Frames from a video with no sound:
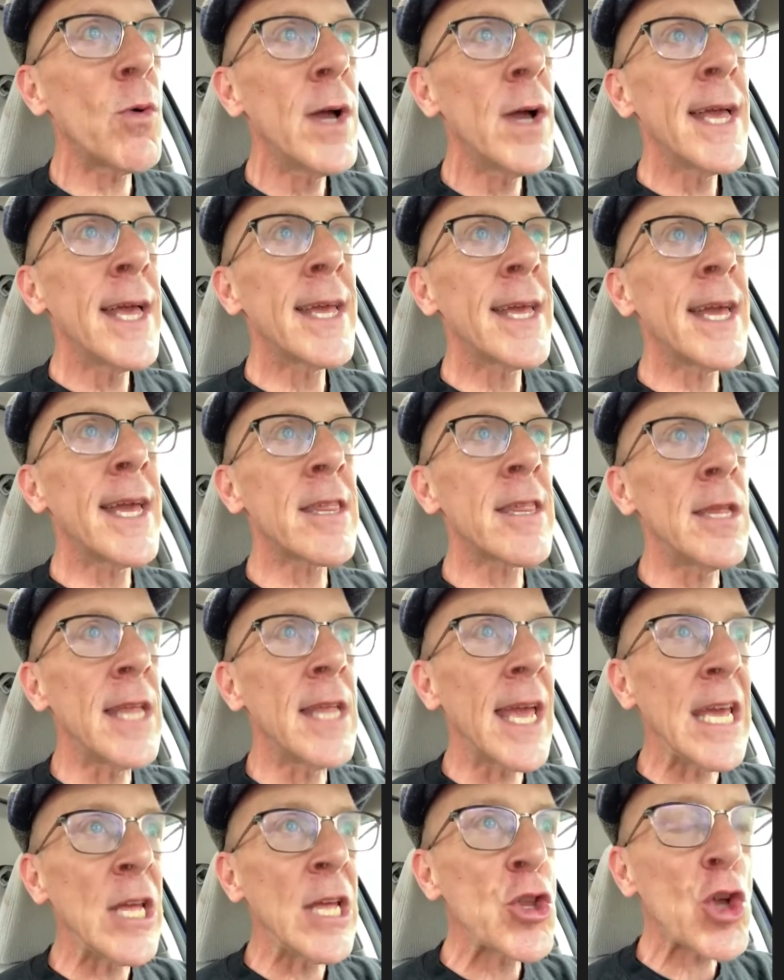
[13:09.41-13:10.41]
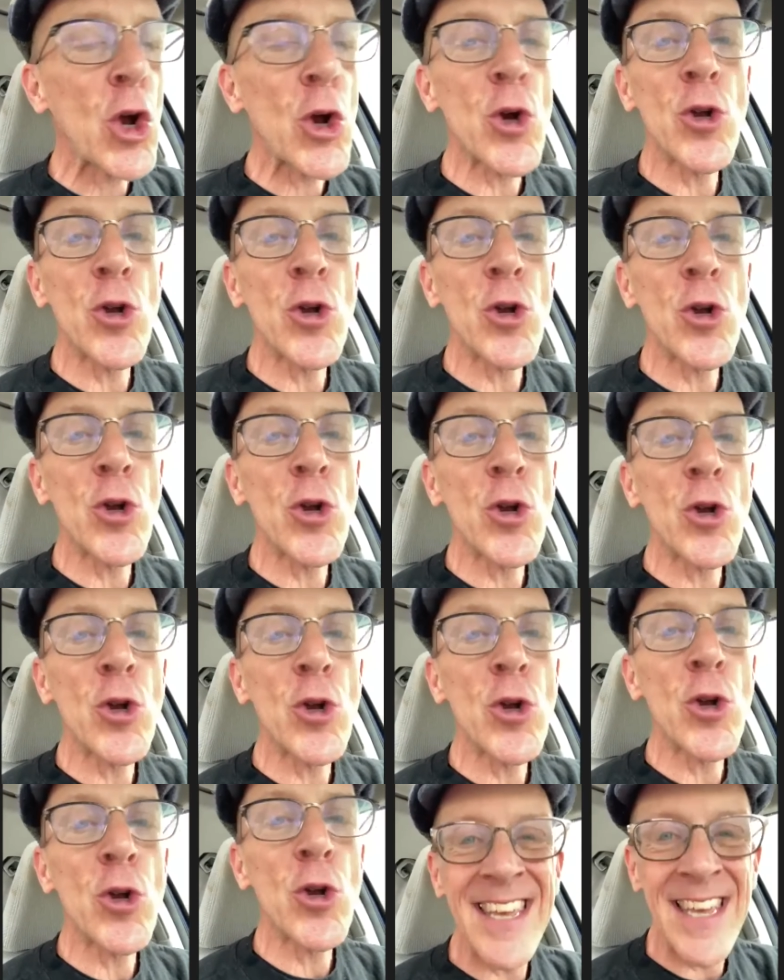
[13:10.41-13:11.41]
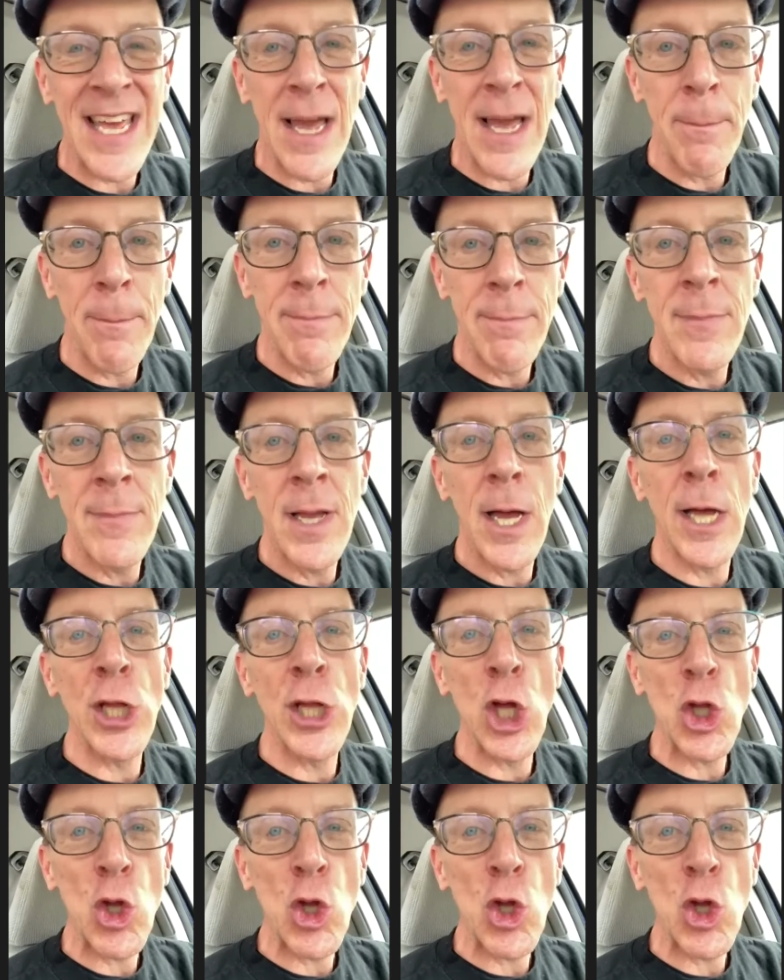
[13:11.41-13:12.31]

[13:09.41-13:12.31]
gets an eternal ATM, an